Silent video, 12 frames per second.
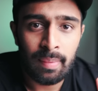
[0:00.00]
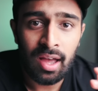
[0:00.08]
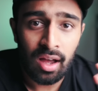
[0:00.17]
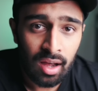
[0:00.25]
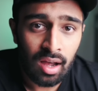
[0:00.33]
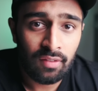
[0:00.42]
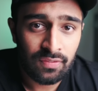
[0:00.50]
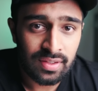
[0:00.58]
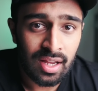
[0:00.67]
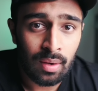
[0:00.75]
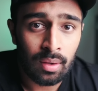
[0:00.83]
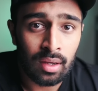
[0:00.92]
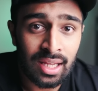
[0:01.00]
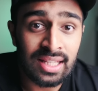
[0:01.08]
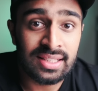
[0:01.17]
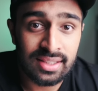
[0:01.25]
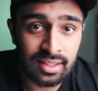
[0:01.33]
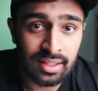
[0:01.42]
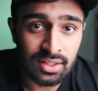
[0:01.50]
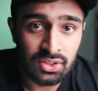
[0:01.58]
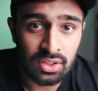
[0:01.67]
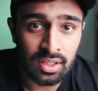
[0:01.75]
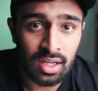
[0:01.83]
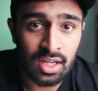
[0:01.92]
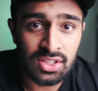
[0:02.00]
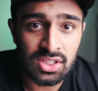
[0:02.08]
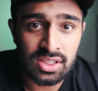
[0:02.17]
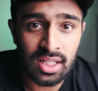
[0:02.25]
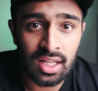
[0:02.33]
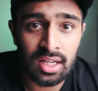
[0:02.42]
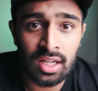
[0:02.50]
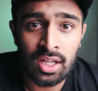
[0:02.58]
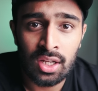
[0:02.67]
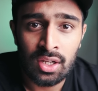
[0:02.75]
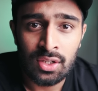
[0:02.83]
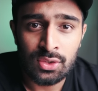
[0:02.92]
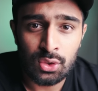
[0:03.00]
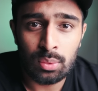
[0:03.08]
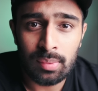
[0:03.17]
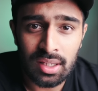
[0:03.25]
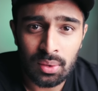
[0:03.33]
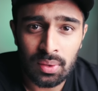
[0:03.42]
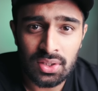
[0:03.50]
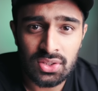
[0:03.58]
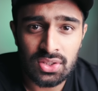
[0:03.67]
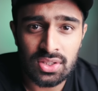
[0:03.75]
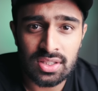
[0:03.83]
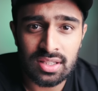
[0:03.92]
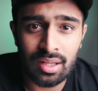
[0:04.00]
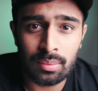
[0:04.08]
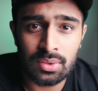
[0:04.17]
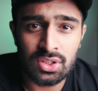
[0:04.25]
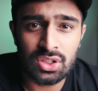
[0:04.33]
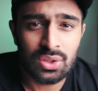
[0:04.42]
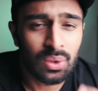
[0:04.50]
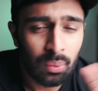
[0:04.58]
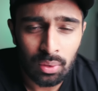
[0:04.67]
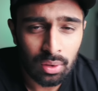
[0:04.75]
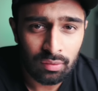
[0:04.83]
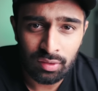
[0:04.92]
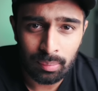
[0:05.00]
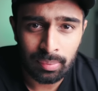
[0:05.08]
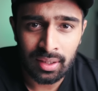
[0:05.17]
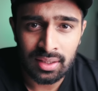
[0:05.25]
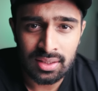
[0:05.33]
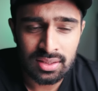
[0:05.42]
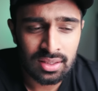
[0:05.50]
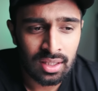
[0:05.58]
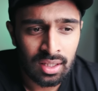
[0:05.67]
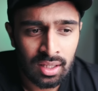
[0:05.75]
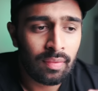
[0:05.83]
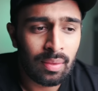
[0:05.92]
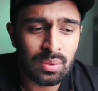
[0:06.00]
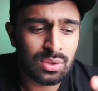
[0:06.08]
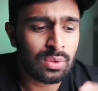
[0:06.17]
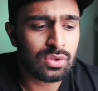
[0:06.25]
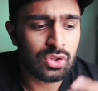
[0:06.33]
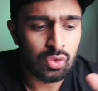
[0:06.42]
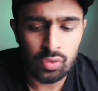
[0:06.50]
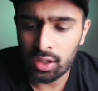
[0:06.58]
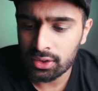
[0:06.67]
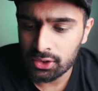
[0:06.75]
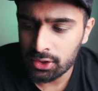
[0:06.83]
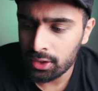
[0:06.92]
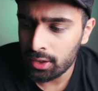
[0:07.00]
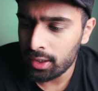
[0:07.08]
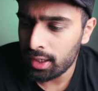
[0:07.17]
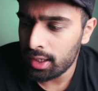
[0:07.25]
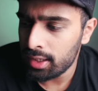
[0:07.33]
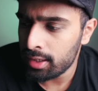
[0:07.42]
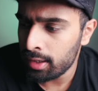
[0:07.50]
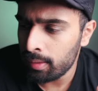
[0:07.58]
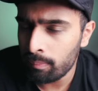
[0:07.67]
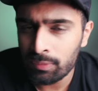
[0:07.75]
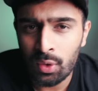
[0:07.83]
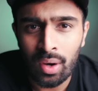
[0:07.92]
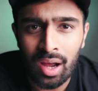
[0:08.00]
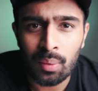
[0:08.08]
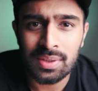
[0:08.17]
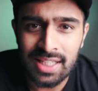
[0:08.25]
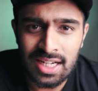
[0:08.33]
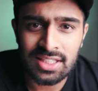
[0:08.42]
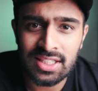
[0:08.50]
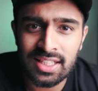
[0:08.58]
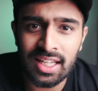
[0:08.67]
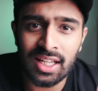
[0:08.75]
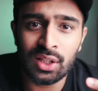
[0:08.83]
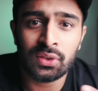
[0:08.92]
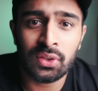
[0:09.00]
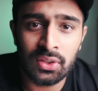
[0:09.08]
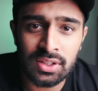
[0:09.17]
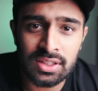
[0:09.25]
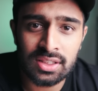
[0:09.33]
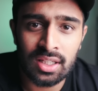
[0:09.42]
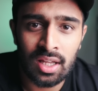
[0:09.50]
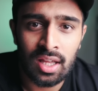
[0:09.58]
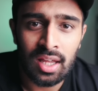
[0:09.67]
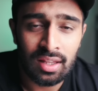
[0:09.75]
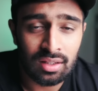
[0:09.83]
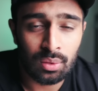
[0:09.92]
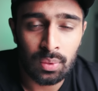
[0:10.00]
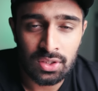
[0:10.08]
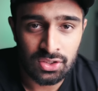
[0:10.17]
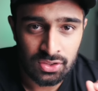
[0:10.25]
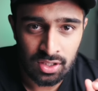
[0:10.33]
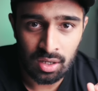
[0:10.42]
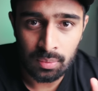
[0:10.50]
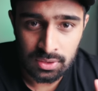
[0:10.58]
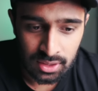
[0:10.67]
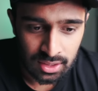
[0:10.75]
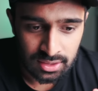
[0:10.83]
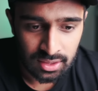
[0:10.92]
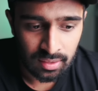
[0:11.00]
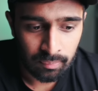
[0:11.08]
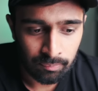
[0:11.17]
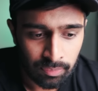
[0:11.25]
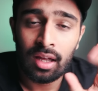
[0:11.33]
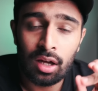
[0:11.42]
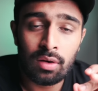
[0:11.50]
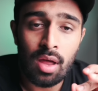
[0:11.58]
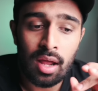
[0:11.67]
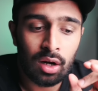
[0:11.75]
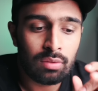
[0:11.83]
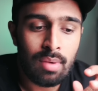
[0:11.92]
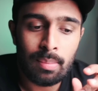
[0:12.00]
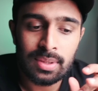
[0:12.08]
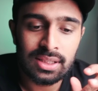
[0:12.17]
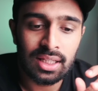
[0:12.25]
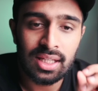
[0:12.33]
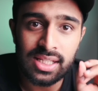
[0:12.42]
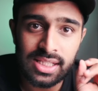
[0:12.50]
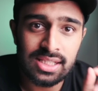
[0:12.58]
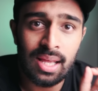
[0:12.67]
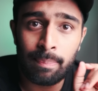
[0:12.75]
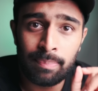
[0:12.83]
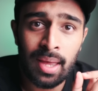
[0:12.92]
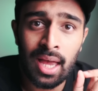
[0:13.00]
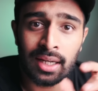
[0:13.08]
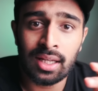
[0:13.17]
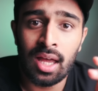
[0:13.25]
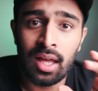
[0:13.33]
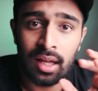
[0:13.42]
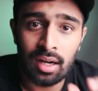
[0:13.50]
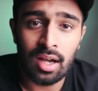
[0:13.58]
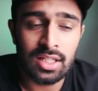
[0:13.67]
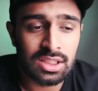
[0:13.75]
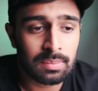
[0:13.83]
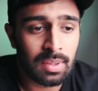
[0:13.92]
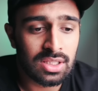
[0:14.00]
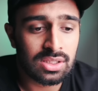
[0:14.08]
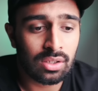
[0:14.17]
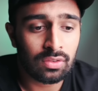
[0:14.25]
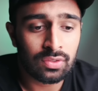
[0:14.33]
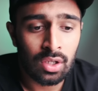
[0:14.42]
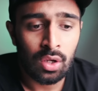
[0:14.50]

about half an hour into the lecture that I just had too many questions that were just all over the place. There was no structure, and I was actually getting lost in the questions that I was asking. And I remember taking a step back and asking myself,